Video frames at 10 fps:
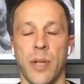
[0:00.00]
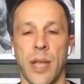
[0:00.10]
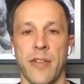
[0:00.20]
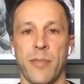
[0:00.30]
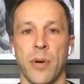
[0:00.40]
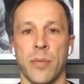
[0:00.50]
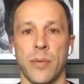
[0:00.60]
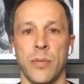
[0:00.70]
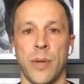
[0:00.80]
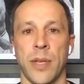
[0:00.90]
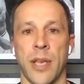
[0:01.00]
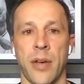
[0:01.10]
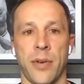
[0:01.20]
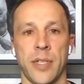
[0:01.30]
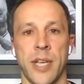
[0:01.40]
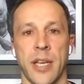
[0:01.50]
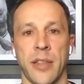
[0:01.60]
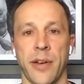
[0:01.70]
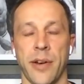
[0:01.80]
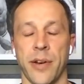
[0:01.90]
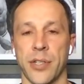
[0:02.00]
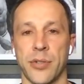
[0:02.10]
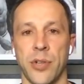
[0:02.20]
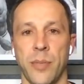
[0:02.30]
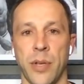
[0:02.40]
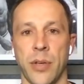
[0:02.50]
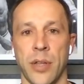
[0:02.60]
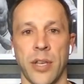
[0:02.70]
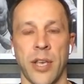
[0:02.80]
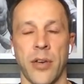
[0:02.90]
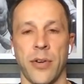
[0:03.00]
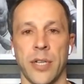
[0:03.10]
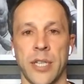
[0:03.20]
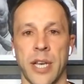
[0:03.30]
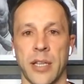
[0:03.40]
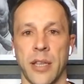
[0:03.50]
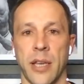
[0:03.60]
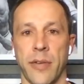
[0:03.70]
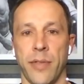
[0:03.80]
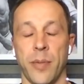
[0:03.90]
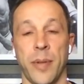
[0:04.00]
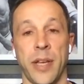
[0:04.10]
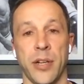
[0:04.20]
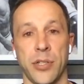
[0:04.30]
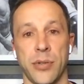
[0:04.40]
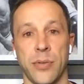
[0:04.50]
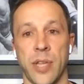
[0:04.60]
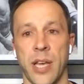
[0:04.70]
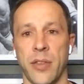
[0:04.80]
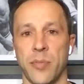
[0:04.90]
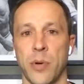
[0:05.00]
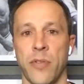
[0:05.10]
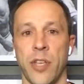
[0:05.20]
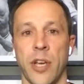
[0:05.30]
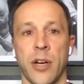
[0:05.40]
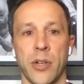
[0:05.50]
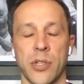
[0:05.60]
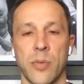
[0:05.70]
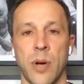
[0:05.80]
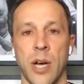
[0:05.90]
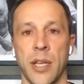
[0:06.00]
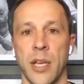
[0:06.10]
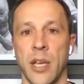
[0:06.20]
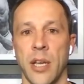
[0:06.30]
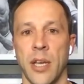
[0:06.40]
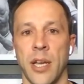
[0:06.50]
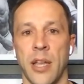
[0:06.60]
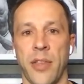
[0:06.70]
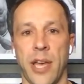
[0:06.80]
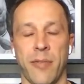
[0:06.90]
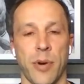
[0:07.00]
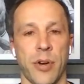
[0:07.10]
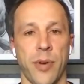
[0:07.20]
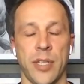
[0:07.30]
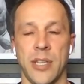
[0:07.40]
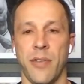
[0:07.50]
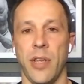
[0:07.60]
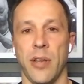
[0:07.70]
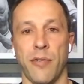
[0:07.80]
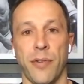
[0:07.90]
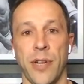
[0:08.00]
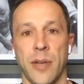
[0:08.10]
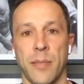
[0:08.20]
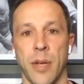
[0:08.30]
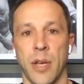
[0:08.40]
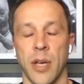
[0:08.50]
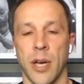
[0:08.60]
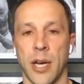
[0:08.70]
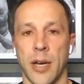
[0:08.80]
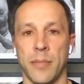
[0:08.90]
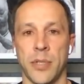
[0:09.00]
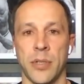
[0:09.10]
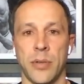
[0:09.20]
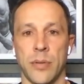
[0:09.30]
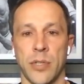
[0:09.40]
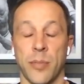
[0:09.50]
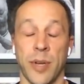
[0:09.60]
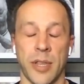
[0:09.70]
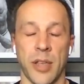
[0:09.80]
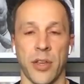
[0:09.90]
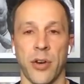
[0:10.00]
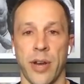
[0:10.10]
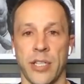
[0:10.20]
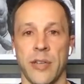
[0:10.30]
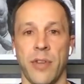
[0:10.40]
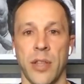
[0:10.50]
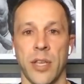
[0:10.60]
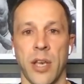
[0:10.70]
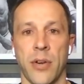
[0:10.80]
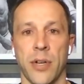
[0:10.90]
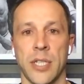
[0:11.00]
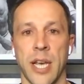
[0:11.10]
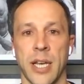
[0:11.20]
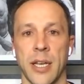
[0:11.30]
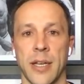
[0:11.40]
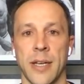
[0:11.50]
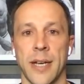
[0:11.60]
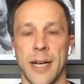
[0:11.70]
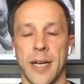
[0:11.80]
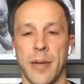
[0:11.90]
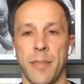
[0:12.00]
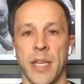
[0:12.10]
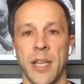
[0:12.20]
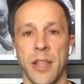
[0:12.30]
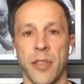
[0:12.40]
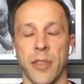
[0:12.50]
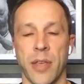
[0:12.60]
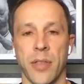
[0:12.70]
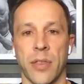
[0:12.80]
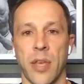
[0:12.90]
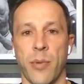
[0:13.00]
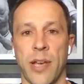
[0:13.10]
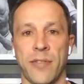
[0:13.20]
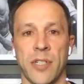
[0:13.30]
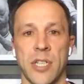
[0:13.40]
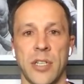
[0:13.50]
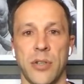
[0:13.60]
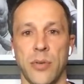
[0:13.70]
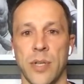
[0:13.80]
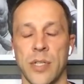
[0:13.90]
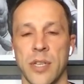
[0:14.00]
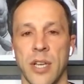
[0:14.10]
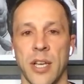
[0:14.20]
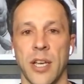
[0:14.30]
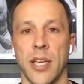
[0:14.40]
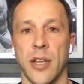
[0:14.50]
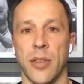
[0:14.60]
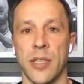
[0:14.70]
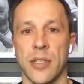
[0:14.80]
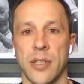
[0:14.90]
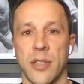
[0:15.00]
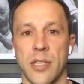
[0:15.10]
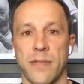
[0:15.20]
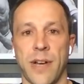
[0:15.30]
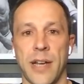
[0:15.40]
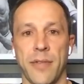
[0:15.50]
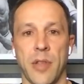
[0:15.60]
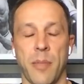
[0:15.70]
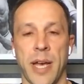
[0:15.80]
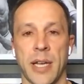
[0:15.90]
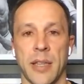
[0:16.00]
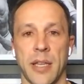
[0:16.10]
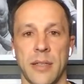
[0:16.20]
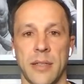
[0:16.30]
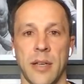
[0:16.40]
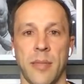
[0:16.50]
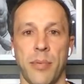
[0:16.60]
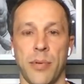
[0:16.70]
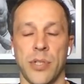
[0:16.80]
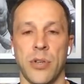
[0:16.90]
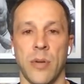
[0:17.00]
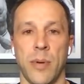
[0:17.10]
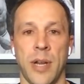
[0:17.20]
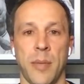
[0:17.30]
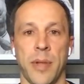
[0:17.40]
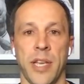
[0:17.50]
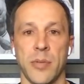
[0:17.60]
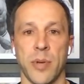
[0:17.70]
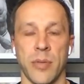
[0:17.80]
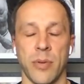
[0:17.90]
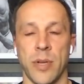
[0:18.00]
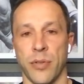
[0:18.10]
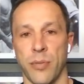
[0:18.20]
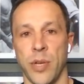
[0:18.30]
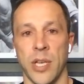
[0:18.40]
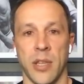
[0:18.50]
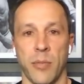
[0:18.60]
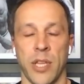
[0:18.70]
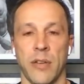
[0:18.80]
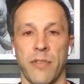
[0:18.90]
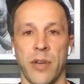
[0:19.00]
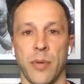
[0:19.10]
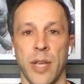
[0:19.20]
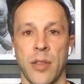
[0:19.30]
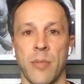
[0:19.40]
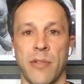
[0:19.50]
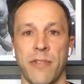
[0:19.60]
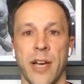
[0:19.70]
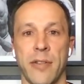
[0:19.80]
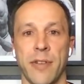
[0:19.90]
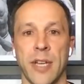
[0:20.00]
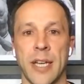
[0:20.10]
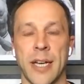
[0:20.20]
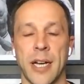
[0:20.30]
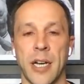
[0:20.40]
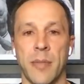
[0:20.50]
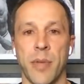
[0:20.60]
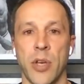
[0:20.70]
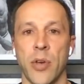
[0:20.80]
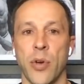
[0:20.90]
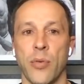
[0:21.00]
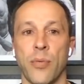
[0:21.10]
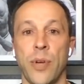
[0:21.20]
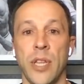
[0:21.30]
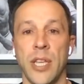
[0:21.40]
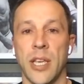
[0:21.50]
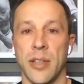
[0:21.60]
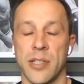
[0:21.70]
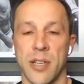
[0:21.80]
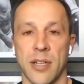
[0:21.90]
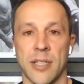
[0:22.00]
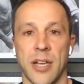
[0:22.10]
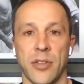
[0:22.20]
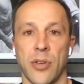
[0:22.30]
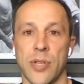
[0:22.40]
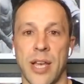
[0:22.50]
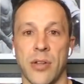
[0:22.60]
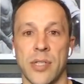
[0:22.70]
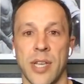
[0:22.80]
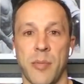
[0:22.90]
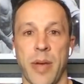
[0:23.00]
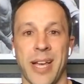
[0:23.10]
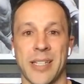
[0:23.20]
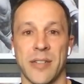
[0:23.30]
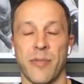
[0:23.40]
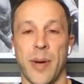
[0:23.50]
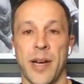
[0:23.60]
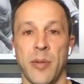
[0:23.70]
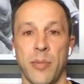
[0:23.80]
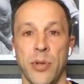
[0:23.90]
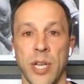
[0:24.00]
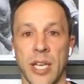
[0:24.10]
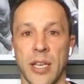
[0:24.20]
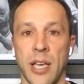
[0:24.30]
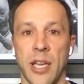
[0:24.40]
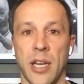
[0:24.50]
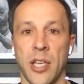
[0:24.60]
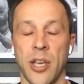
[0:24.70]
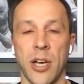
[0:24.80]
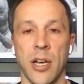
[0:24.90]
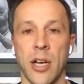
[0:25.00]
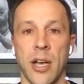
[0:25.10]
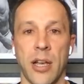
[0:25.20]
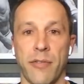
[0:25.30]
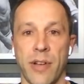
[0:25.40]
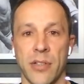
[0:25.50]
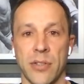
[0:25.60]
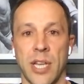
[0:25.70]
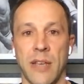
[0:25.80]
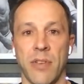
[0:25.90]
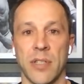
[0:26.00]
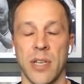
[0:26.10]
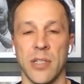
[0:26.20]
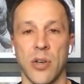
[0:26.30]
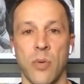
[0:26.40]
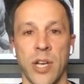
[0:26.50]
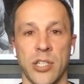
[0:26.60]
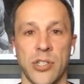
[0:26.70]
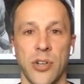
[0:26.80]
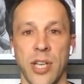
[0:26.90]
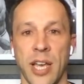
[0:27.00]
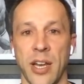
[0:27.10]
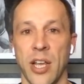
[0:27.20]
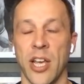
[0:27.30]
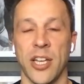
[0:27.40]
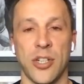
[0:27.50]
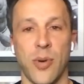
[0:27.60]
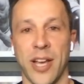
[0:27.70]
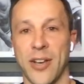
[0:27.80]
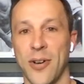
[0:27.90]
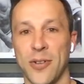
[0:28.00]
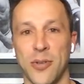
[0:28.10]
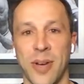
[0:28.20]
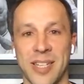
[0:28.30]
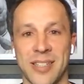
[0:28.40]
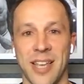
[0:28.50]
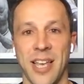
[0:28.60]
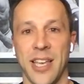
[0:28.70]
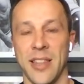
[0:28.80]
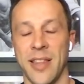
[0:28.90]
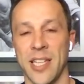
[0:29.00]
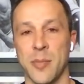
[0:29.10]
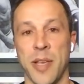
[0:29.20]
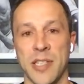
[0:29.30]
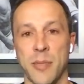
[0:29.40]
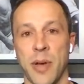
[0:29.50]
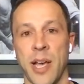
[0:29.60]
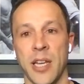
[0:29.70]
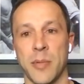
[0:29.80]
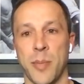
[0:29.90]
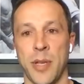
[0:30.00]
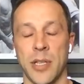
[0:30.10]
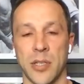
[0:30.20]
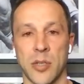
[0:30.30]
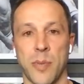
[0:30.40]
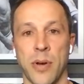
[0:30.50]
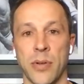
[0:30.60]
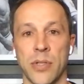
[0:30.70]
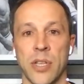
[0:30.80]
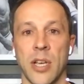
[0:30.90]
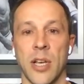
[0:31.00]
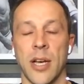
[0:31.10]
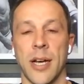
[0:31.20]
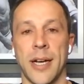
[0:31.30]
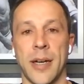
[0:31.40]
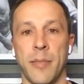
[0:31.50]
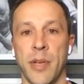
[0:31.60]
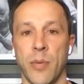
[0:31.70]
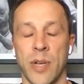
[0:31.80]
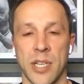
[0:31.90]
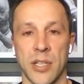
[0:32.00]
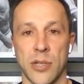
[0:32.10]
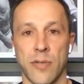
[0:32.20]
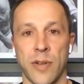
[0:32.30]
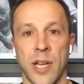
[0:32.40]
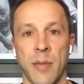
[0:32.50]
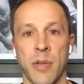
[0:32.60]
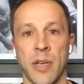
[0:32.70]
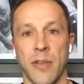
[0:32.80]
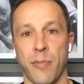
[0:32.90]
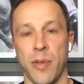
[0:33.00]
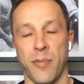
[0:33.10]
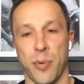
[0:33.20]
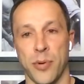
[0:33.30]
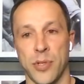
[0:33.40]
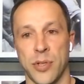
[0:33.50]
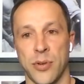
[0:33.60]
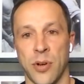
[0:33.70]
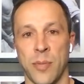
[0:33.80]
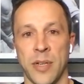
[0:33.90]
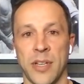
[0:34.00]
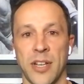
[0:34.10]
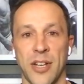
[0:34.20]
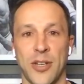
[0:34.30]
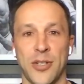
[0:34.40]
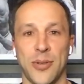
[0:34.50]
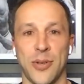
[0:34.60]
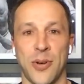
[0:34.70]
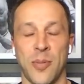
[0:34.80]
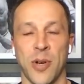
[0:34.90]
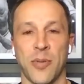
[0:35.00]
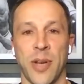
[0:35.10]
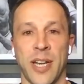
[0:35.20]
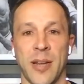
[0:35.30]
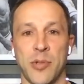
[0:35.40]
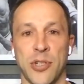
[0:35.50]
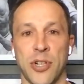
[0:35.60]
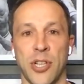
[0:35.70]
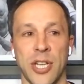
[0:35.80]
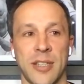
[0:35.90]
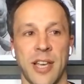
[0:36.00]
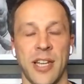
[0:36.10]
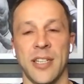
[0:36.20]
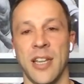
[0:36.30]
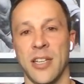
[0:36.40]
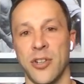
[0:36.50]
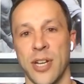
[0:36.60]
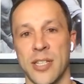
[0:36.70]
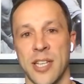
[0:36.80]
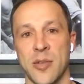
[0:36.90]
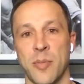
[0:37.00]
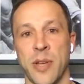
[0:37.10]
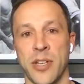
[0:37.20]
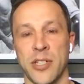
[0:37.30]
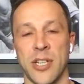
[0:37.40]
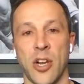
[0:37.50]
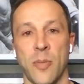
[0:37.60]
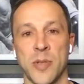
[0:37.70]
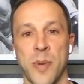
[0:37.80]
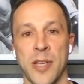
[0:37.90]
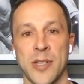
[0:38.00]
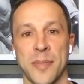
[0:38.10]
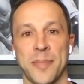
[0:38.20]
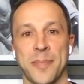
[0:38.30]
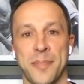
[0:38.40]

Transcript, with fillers: will have more room on the counter attack. They are extremely good on the counter attack. They have their players suit that. It's more of a younger squad, and they have more creativity and freedom um, to to break down the creativity on the counterattack. Um, and the other the other thing we have to see too is, you know, this this five in the back that uh, Borussia Dortmund now plays with without three, and then when they defend without the ball five, um, really get, sucks out those outside backs of Bayern Munich. And a young Alphonso Davies isn't quite sure yet. Do I go? Do I hmm. stay? And that space in behind him is being exposed. Um, it was against Hoffenheim, and if, if Borussia Dortmund do their homework right, I'm sure they'll look at that and, and try to send some players into that open space.